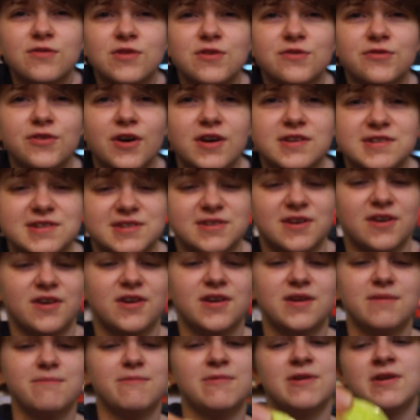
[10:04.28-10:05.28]
for the first
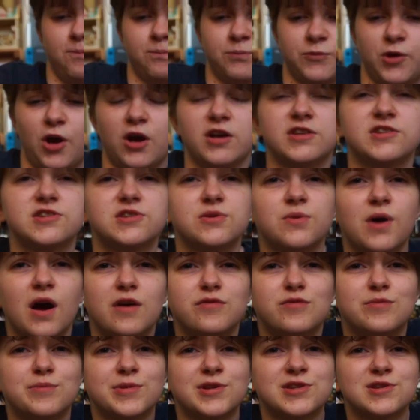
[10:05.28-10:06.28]
time. I still
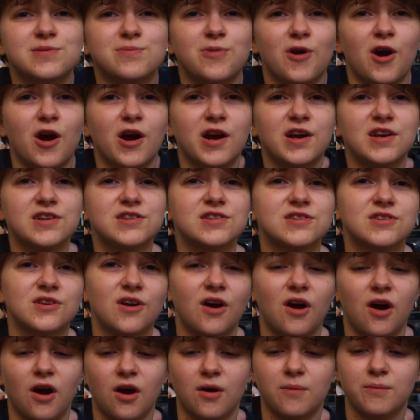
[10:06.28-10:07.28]
haven't been to Pride.
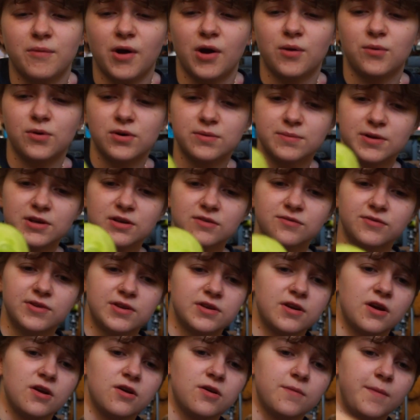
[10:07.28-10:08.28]
Um, I want to make a
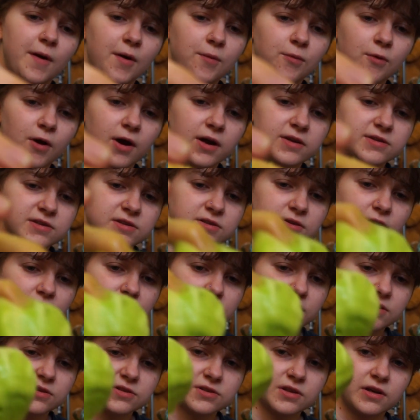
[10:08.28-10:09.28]
video about why I didn't go
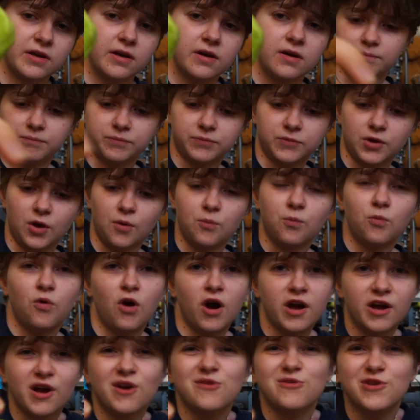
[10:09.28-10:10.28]
this year and
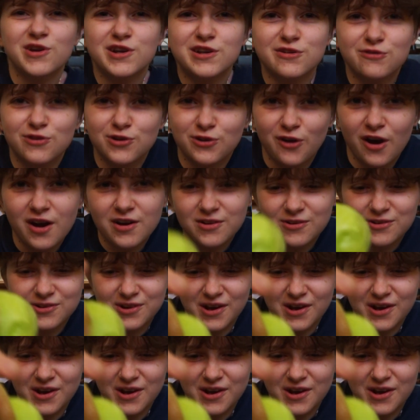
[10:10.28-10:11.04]
why I really regret not